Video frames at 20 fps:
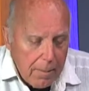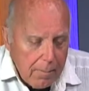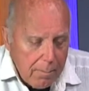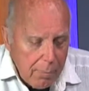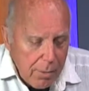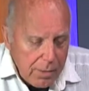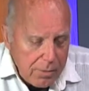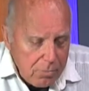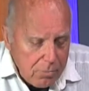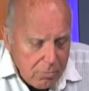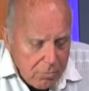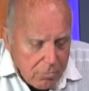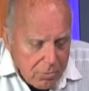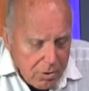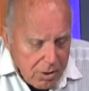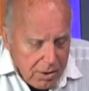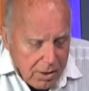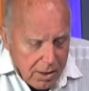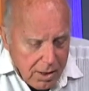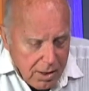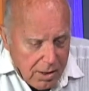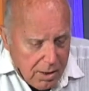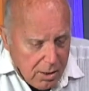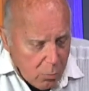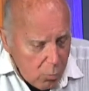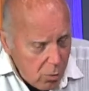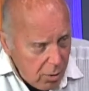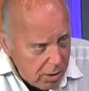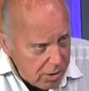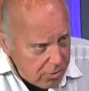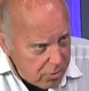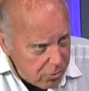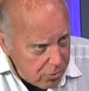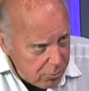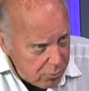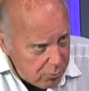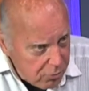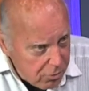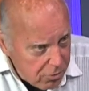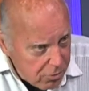But today I want
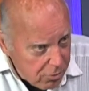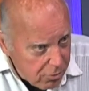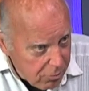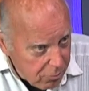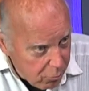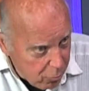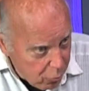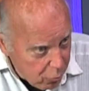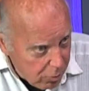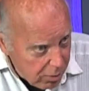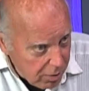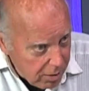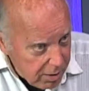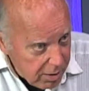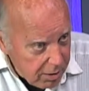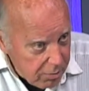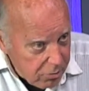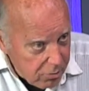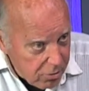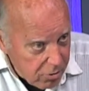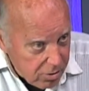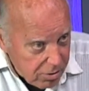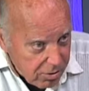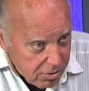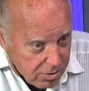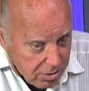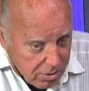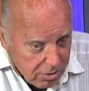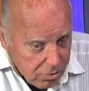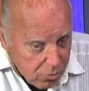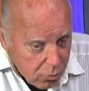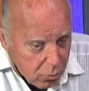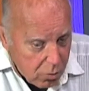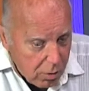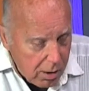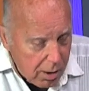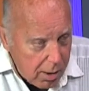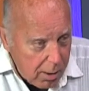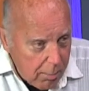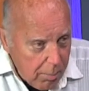to really just
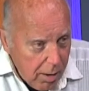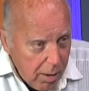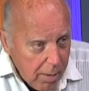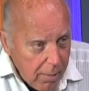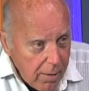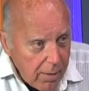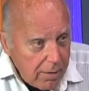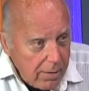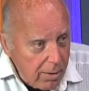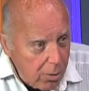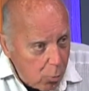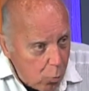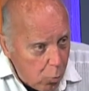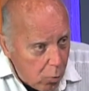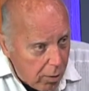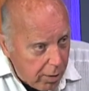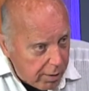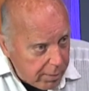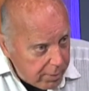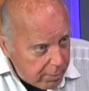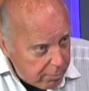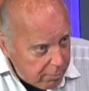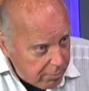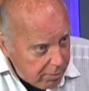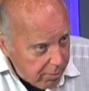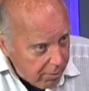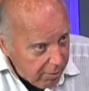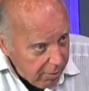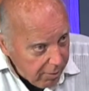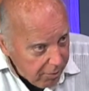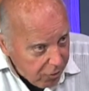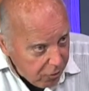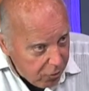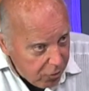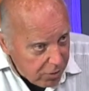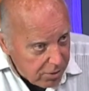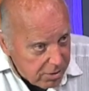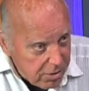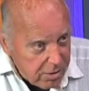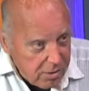describe the quantum
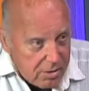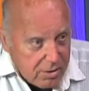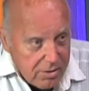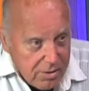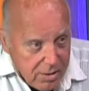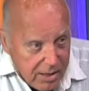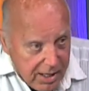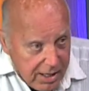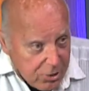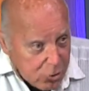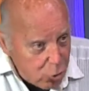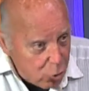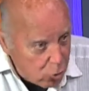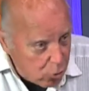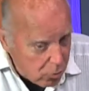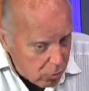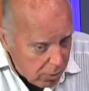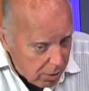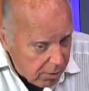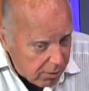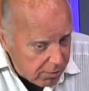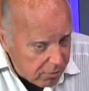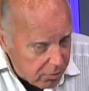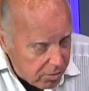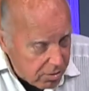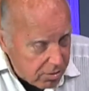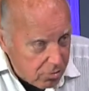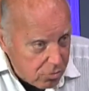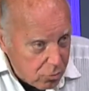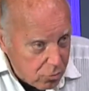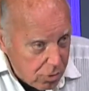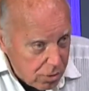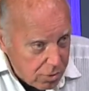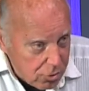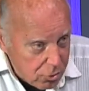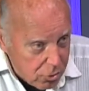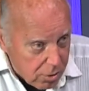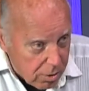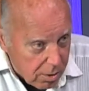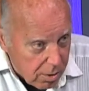physics nature of this
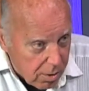structure.